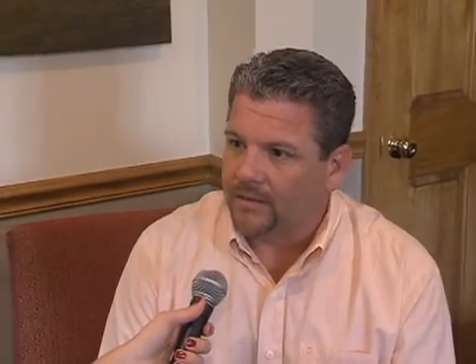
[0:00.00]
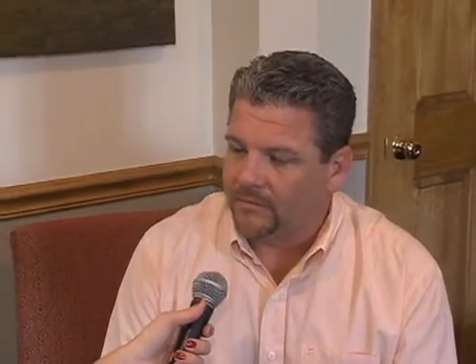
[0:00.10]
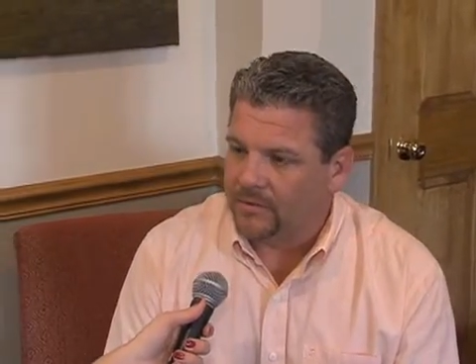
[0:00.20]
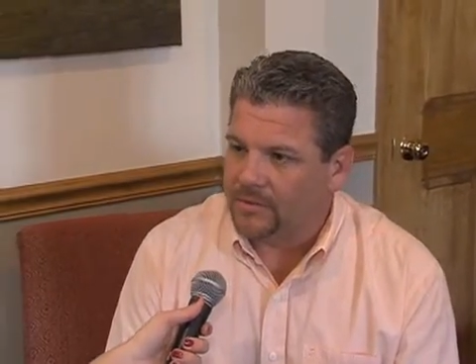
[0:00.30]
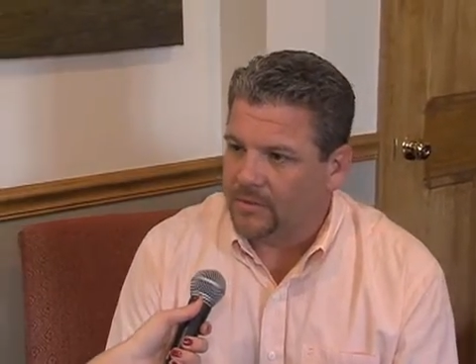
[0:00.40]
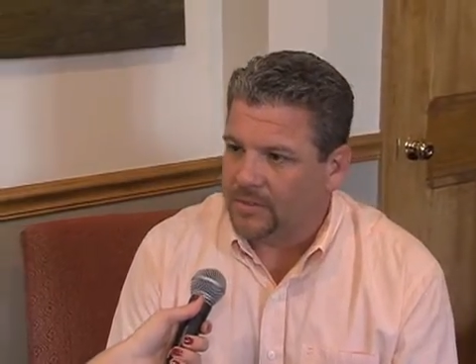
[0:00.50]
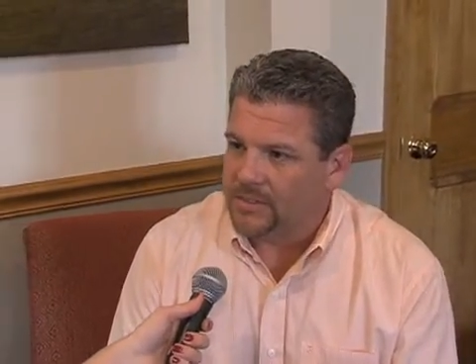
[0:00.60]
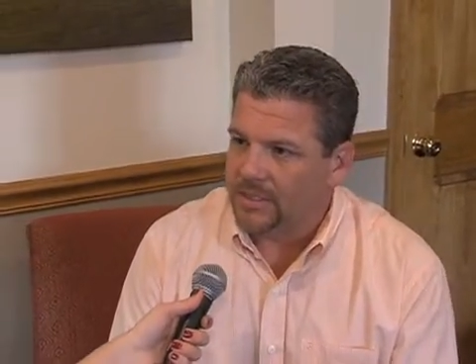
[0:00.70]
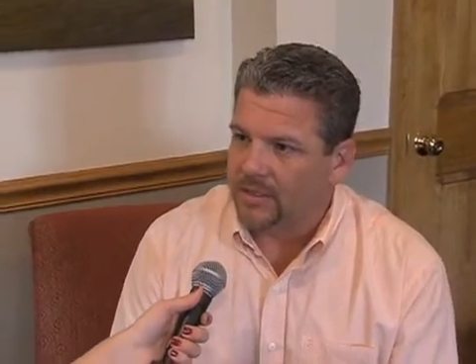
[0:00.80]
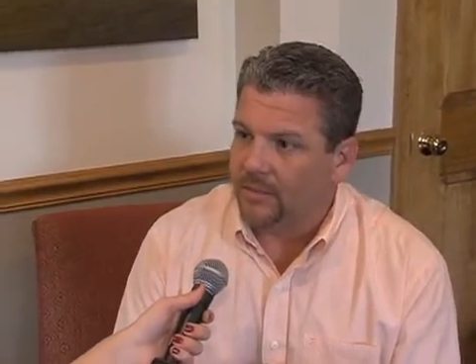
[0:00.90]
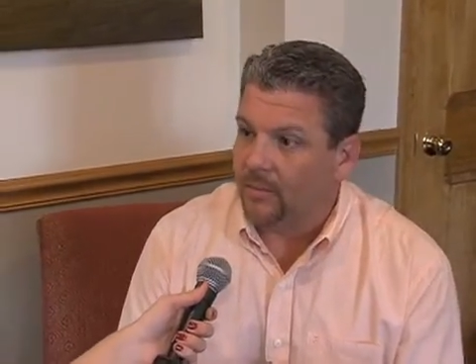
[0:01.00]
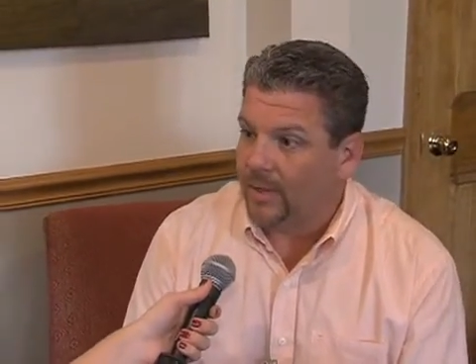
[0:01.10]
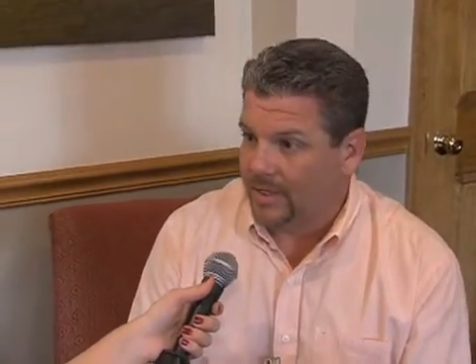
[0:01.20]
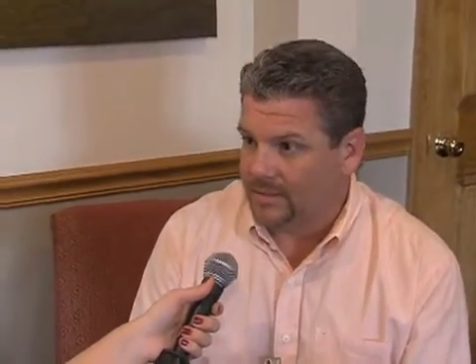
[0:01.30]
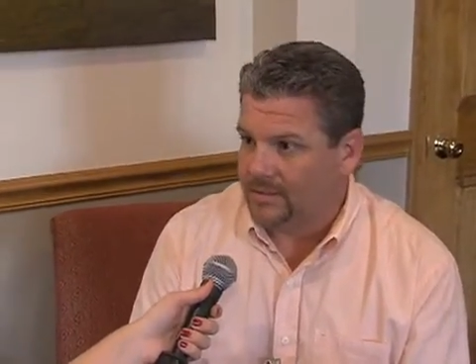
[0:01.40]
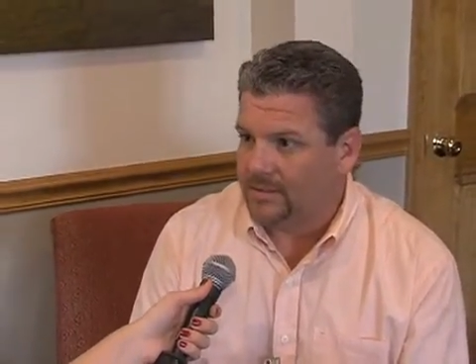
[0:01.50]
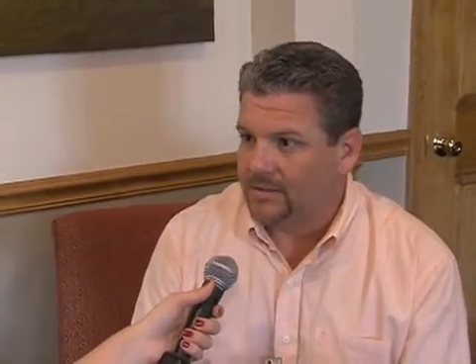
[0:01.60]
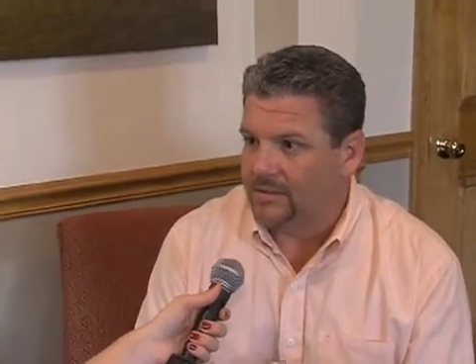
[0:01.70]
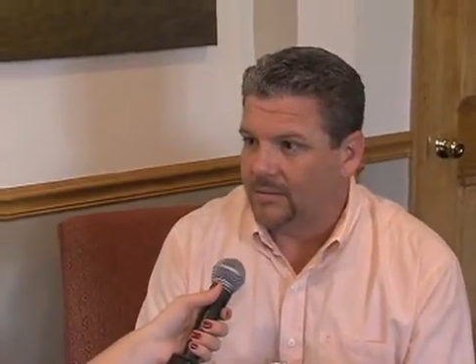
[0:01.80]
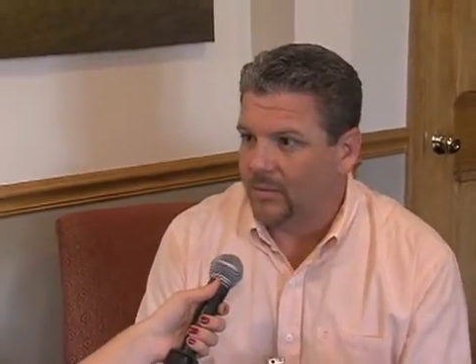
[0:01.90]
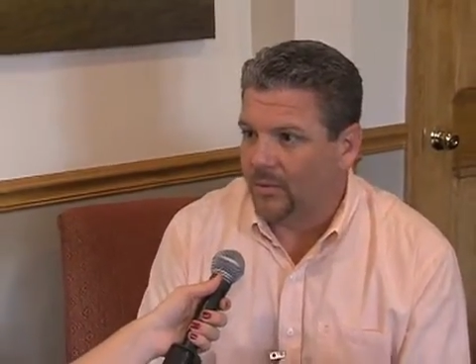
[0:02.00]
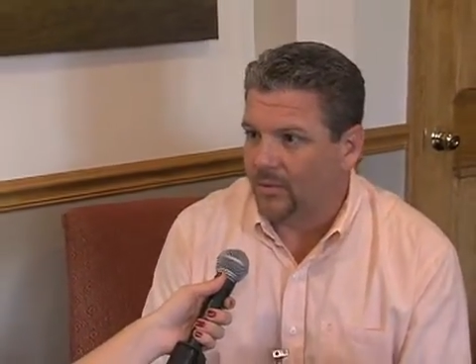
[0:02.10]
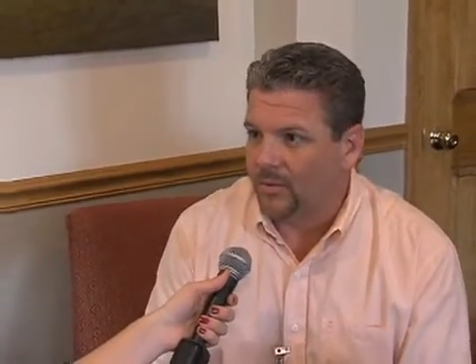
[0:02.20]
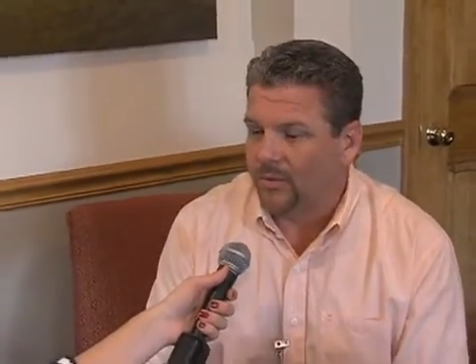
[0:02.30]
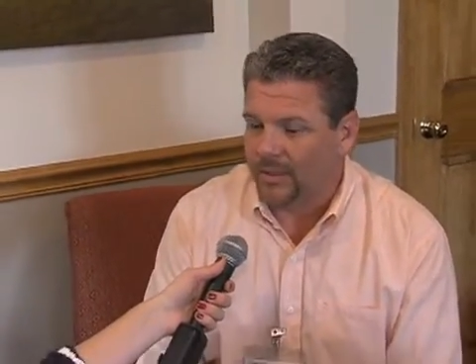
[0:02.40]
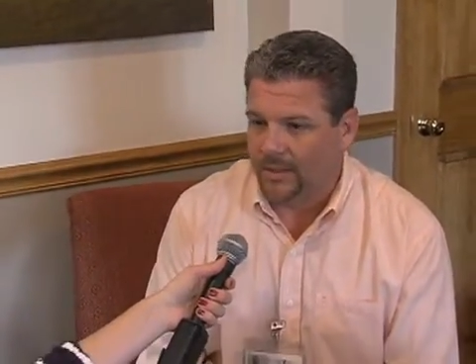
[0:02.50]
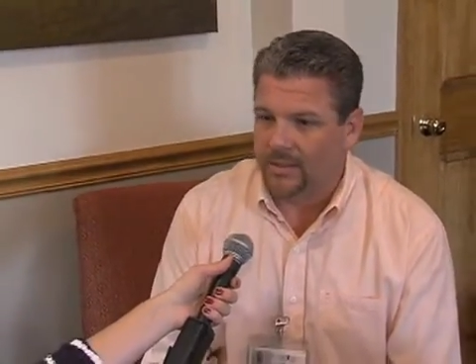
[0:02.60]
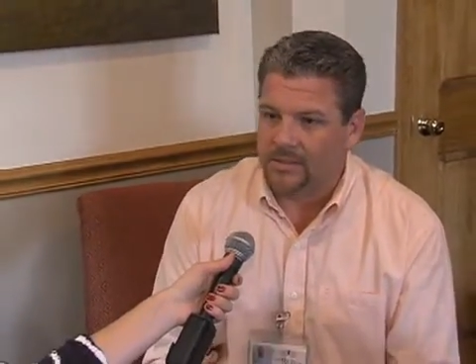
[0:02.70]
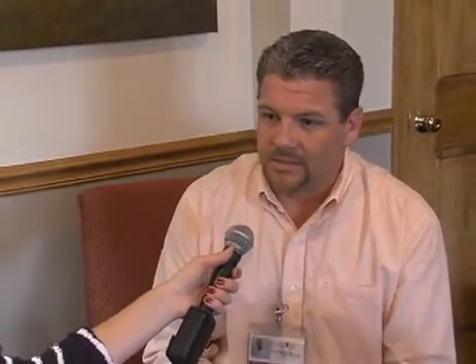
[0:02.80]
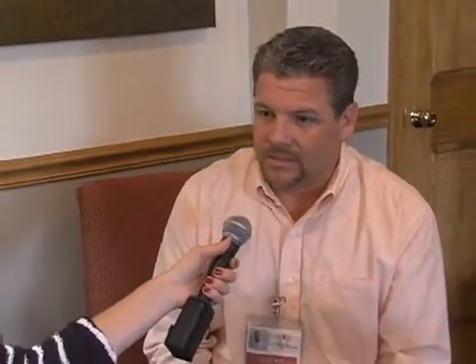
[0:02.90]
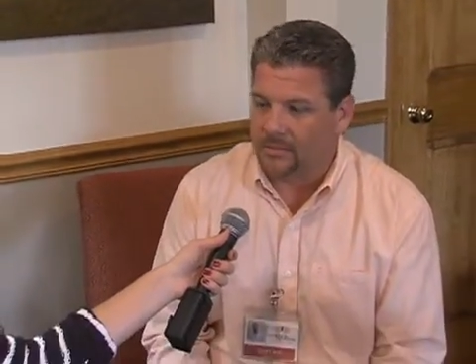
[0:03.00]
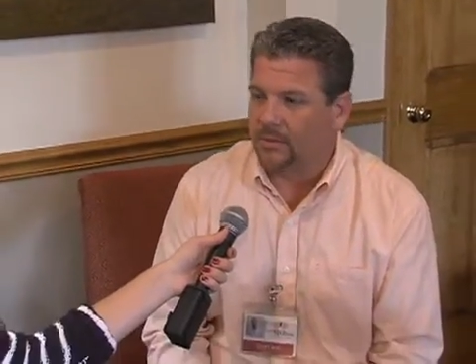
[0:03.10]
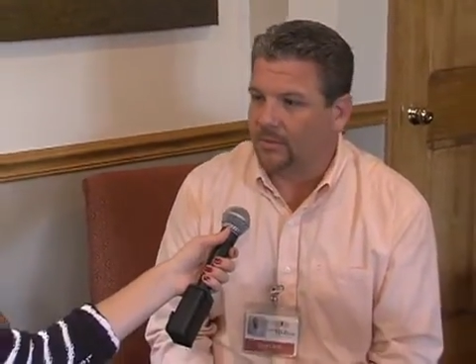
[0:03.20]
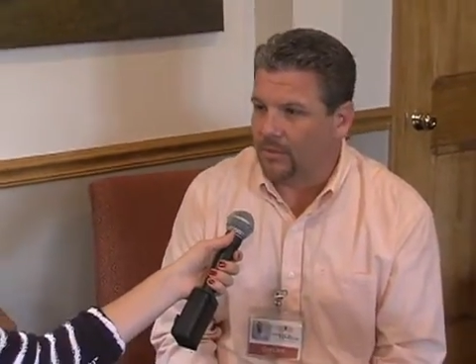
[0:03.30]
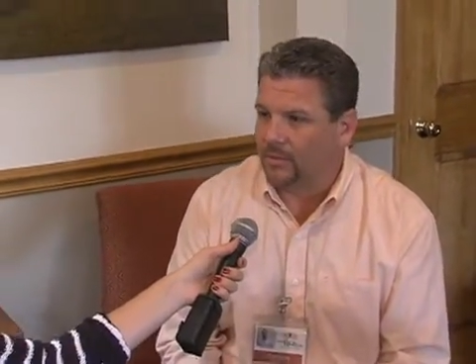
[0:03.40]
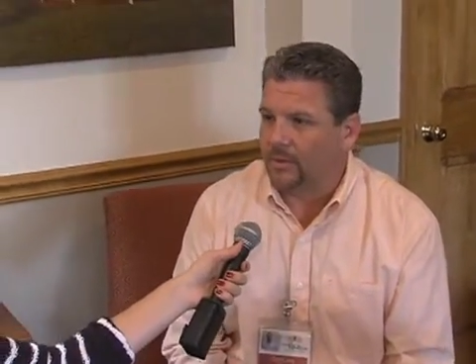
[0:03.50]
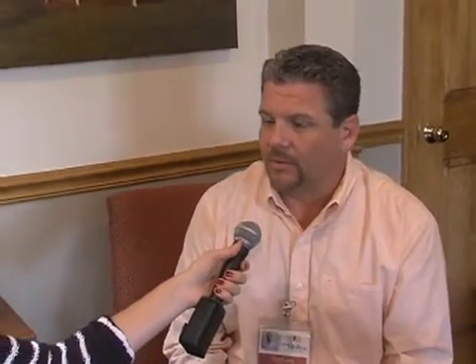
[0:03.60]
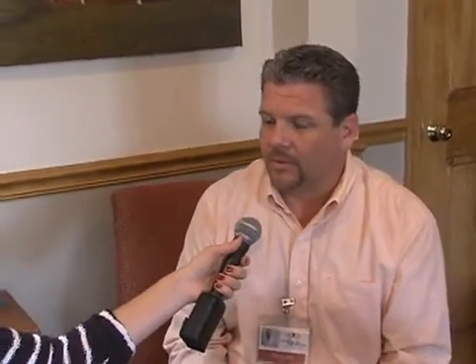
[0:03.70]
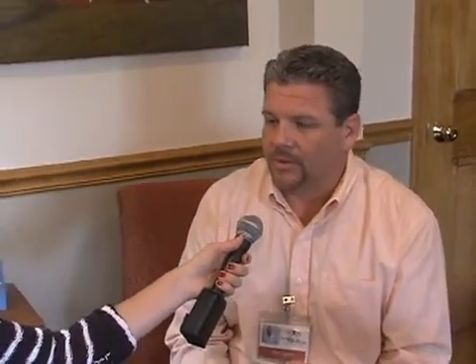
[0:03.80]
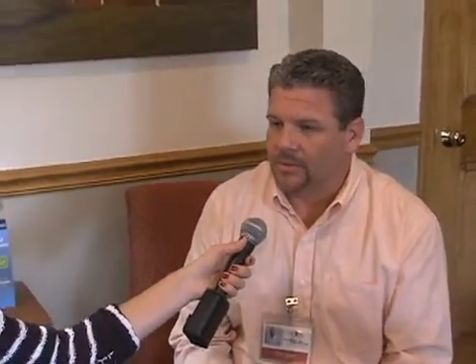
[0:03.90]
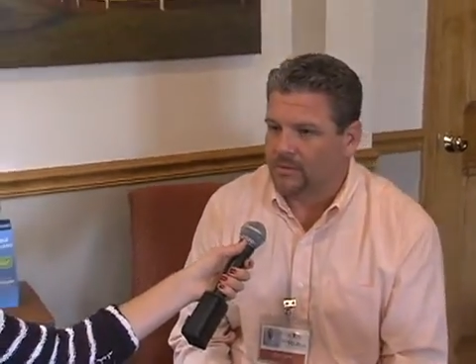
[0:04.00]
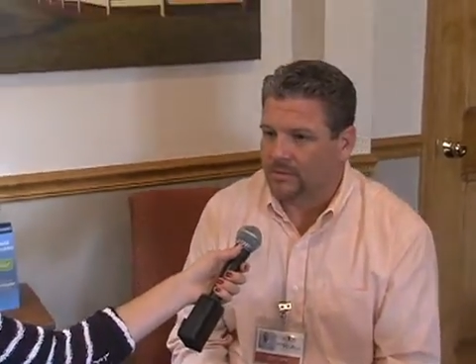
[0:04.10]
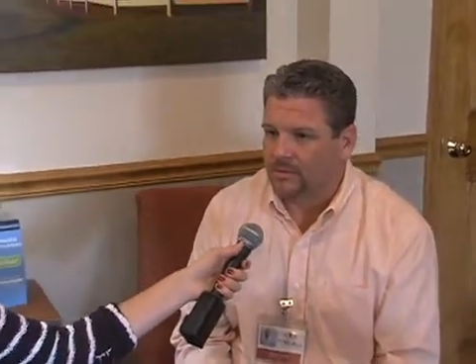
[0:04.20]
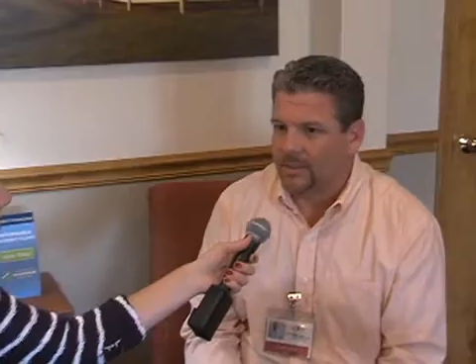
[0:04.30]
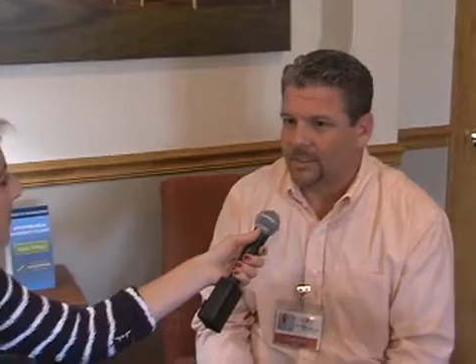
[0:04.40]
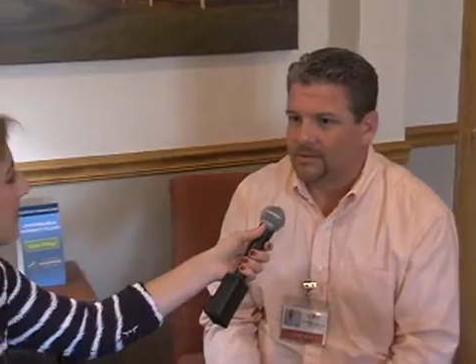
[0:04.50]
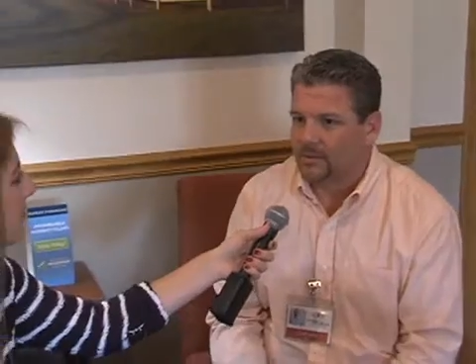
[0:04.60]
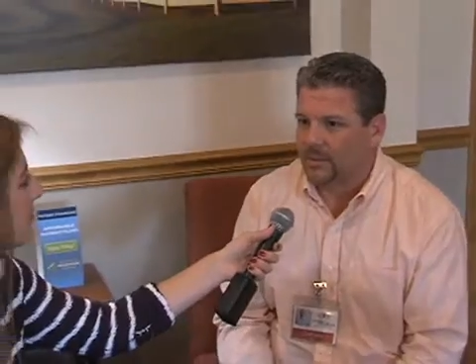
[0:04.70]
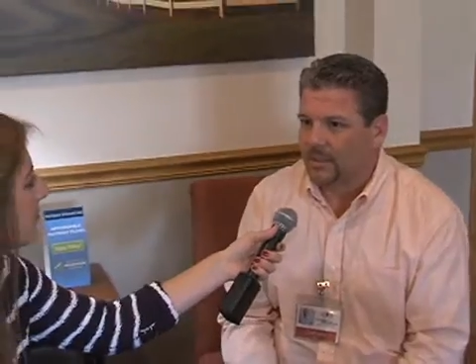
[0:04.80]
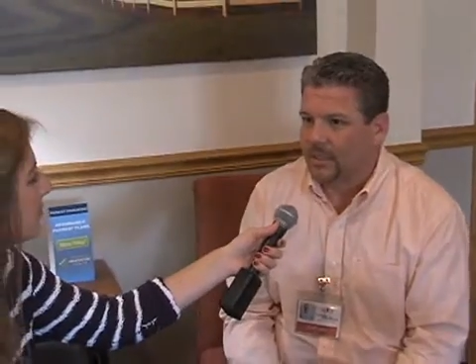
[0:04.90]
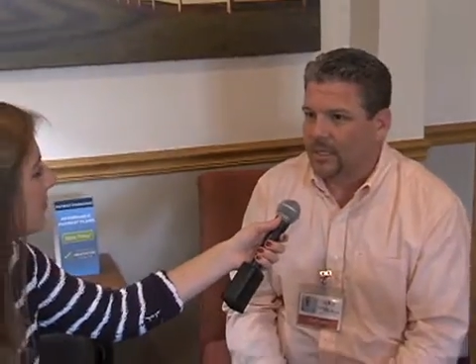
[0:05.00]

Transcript: the Virginia Beach area, west into the more rural areas, Lynchburg, Roanoke, Christiansburg, Blacksburg,